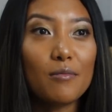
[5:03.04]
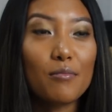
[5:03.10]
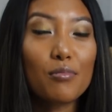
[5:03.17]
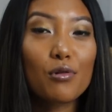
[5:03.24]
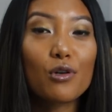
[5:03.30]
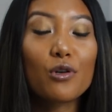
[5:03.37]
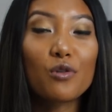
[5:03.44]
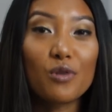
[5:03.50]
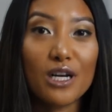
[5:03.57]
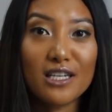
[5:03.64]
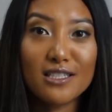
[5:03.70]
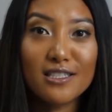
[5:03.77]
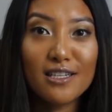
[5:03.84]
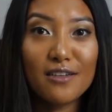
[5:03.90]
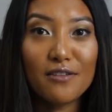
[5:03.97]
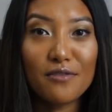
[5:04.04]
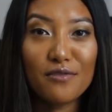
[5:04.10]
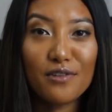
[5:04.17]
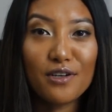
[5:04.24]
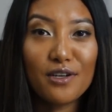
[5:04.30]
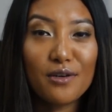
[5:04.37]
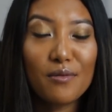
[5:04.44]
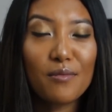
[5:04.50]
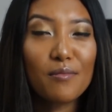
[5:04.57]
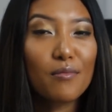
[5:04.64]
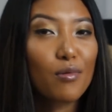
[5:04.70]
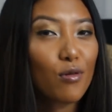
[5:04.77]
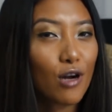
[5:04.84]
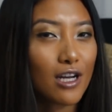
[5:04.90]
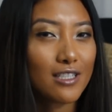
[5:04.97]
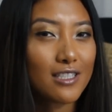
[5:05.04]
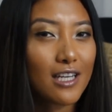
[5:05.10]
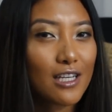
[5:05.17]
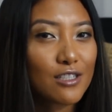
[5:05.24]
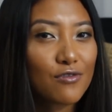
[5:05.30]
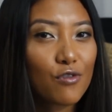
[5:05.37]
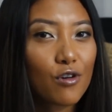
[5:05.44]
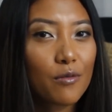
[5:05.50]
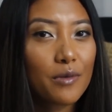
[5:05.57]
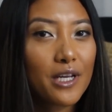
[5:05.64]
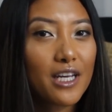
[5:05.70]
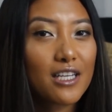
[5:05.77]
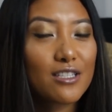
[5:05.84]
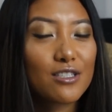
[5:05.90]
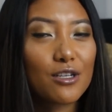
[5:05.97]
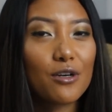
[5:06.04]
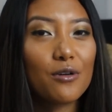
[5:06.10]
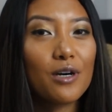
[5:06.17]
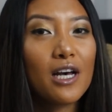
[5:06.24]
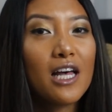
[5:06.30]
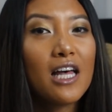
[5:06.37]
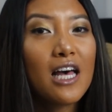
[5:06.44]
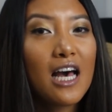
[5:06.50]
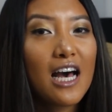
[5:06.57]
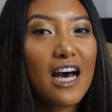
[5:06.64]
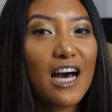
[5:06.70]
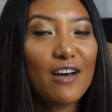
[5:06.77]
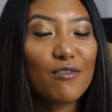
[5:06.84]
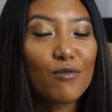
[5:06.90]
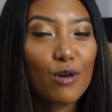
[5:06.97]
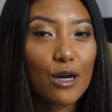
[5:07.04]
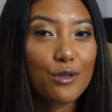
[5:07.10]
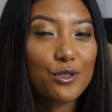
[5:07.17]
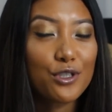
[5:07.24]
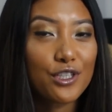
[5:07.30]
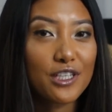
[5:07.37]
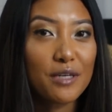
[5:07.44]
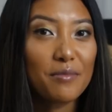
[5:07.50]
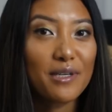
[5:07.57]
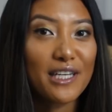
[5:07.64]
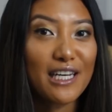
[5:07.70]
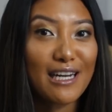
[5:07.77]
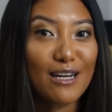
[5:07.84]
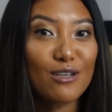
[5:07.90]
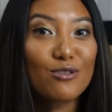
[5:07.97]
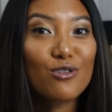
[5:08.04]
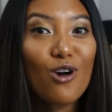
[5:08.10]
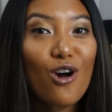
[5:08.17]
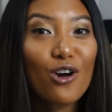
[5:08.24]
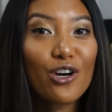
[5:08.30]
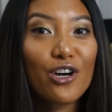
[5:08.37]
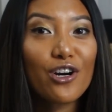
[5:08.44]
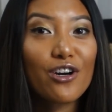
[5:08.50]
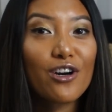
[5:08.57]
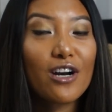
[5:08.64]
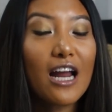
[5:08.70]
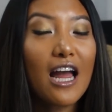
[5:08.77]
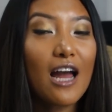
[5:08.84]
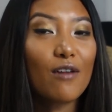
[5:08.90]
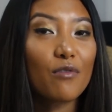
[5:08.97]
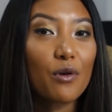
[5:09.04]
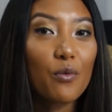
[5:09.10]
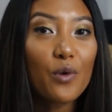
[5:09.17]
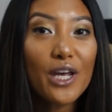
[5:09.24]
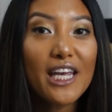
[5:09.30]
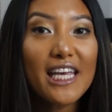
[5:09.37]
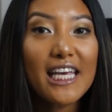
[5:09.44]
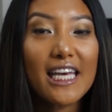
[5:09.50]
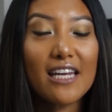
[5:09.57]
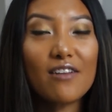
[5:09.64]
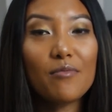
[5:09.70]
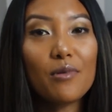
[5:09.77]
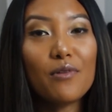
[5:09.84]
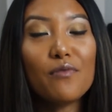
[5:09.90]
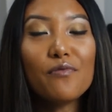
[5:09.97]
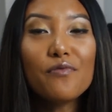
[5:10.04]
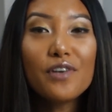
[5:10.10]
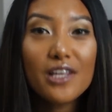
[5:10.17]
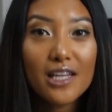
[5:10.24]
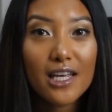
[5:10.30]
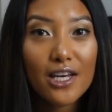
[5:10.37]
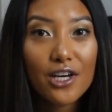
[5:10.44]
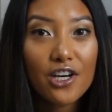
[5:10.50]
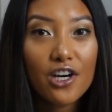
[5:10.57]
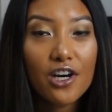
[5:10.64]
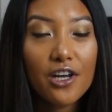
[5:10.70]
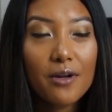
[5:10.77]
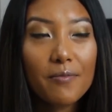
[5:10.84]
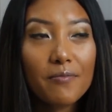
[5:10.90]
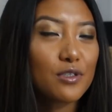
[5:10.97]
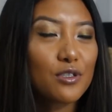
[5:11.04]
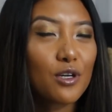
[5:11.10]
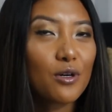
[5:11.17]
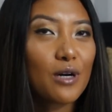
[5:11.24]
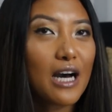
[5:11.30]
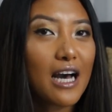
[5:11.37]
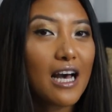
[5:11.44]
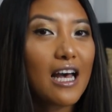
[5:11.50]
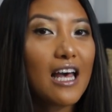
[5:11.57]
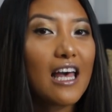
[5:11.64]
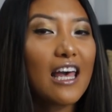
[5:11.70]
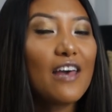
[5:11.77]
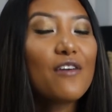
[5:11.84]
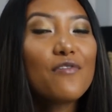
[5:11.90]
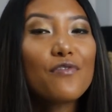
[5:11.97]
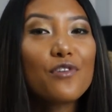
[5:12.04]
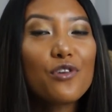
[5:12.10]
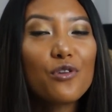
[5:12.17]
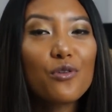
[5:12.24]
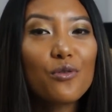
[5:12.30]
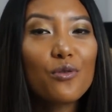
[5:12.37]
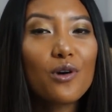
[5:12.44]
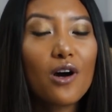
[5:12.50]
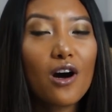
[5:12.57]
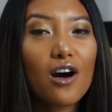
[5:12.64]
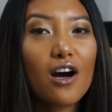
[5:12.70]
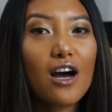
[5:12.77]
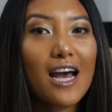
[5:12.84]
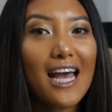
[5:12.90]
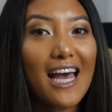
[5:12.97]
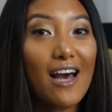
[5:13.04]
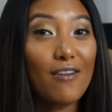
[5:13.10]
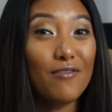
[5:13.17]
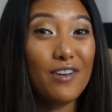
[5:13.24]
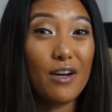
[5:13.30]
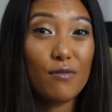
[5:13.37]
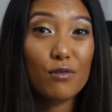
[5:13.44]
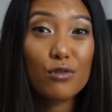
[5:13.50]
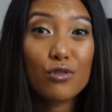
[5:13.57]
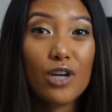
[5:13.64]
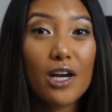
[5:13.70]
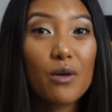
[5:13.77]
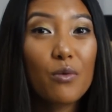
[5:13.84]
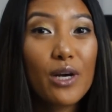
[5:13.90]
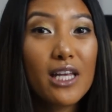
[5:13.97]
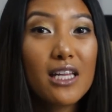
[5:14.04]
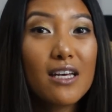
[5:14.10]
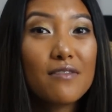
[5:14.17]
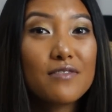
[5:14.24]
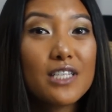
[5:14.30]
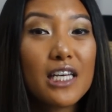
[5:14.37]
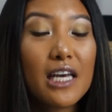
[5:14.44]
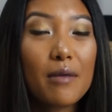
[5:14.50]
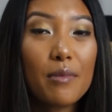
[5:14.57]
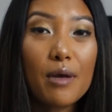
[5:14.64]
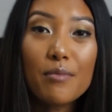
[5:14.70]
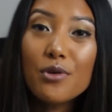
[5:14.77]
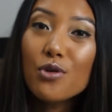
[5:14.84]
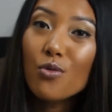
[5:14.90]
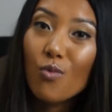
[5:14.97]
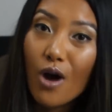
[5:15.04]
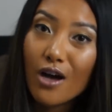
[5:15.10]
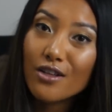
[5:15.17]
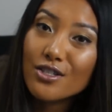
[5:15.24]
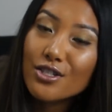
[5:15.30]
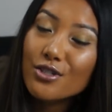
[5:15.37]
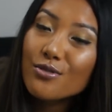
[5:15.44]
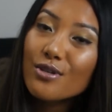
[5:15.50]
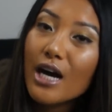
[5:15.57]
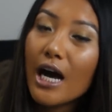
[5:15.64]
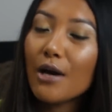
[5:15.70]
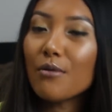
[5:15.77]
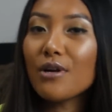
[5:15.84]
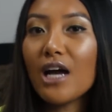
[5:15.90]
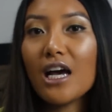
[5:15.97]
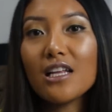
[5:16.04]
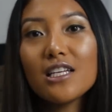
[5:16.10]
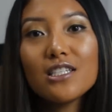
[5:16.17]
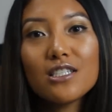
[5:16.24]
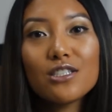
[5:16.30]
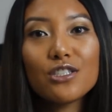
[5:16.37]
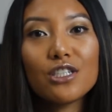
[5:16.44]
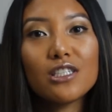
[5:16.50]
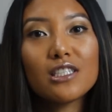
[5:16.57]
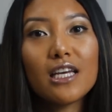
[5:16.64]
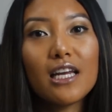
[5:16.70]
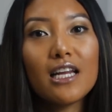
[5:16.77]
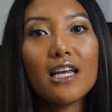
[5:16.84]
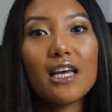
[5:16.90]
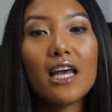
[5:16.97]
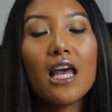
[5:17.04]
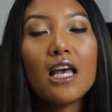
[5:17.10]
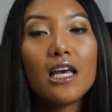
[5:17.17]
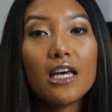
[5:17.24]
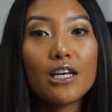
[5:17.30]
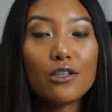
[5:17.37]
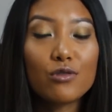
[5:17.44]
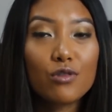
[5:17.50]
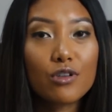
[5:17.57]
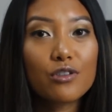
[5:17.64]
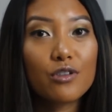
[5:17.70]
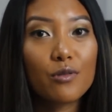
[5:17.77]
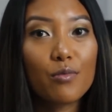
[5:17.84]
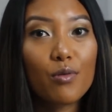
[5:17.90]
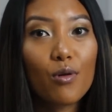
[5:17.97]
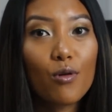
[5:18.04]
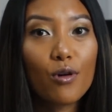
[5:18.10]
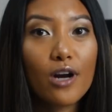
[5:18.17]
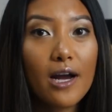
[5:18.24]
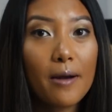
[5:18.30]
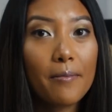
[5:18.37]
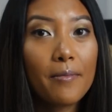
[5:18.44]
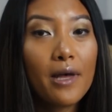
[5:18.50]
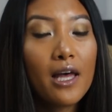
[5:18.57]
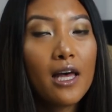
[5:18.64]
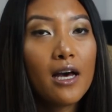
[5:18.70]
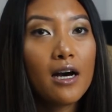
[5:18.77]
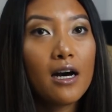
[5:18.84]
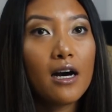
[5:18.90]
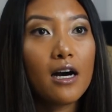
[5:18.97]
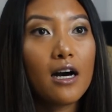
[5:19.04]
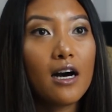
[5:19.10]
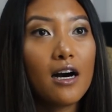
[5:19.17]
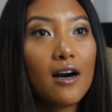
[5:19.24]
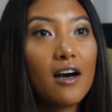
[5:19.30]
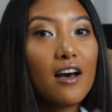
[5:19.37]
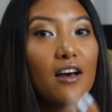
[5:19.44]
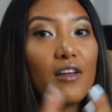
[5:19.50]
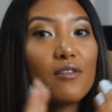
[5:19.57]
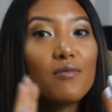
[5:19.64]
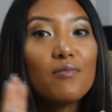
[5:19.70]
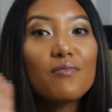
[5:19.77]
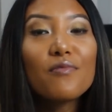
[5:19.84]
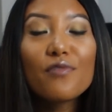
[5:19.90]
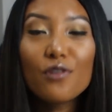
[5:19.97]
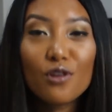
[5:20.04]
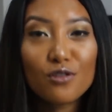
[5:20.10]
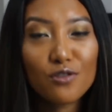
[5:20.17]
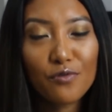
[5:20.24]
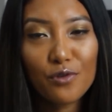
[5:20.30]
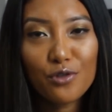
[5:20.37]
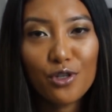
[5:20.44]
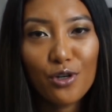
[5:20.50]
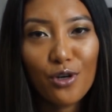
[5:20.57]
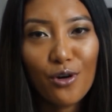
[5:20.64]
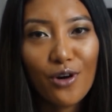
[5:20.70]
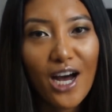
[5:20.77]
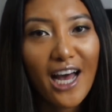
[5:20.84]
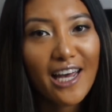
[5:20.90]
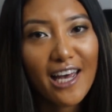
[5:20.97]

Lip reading: progressive process for me. So I've gradually been getting stronger every week and I've been feeling good. So if you have never tried weightlifting and maybe you want to, I would highly suggest getting a structured program. For those of you who don't know, I